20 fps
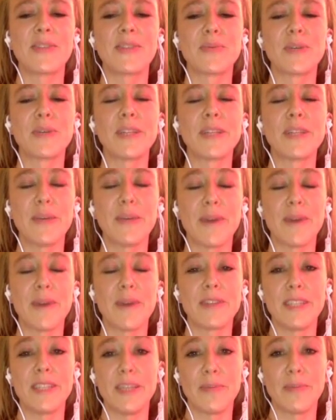really
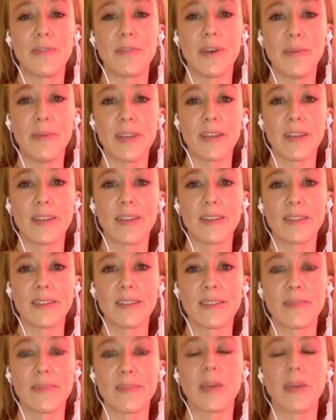about the deep feminine,
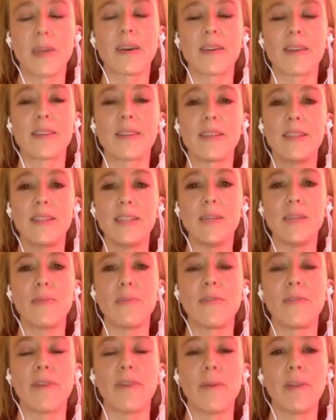because the deep
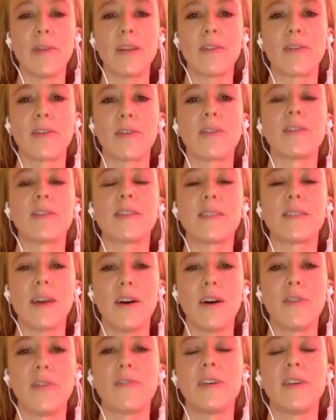feminine
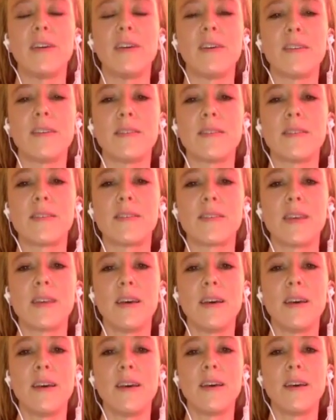herself is
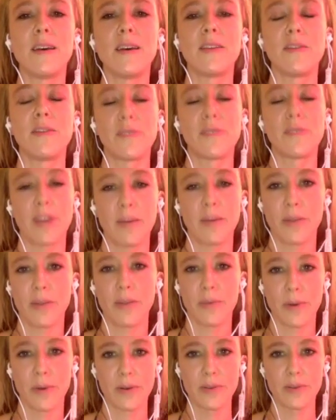the flame and
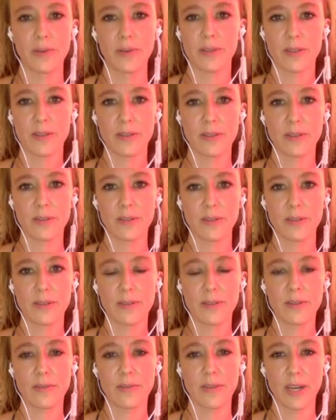the rose,
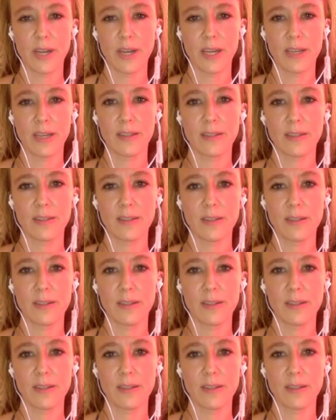right?